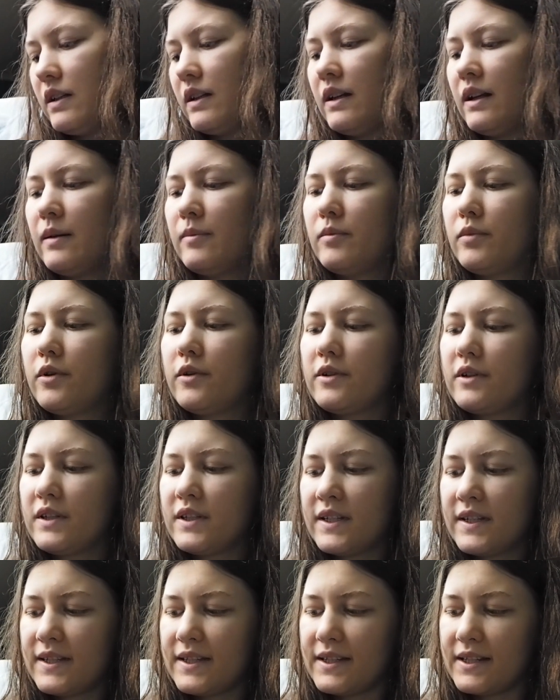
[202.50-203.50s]
Number
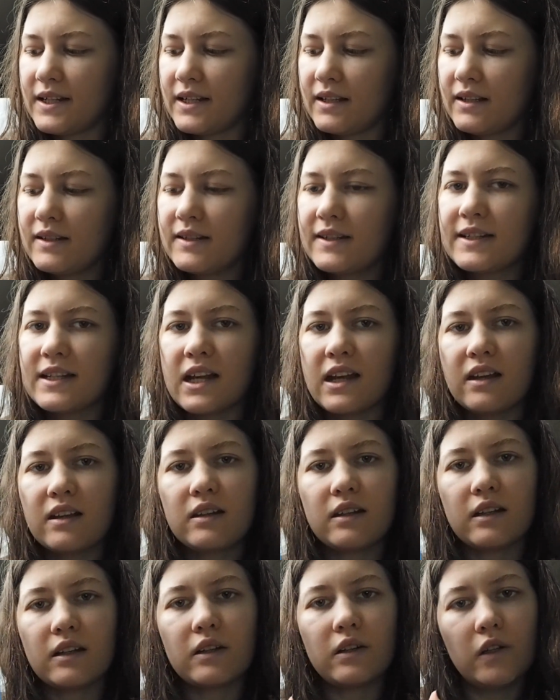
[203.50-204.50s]
6. St.
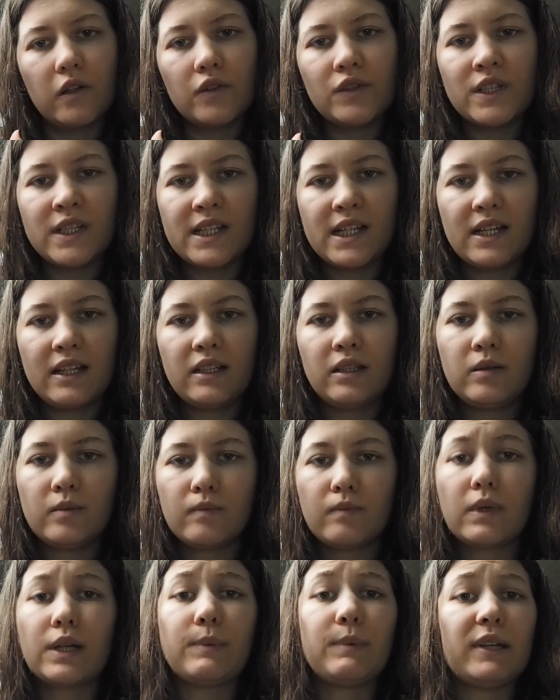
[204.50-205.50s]
Nicholas Day.
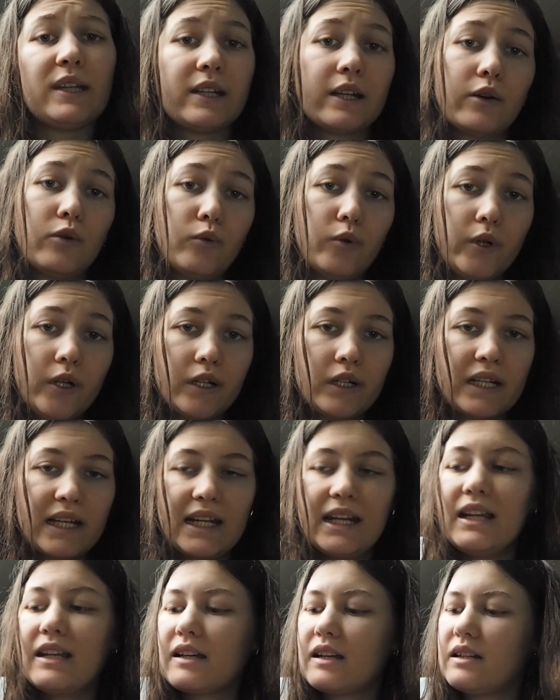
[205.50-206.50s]
Maybe now we're
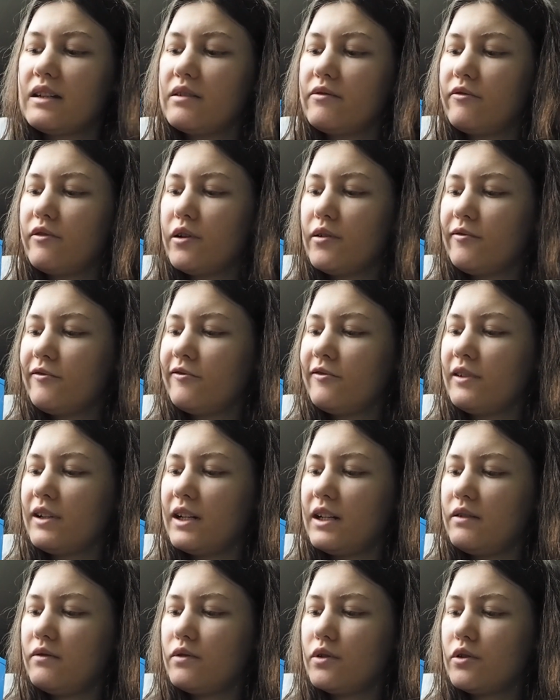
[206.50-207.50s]
getting a different
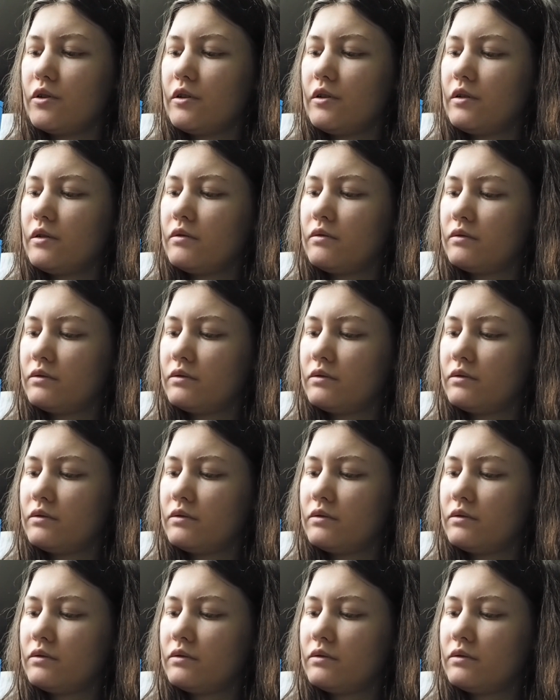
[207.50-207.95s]
flavor.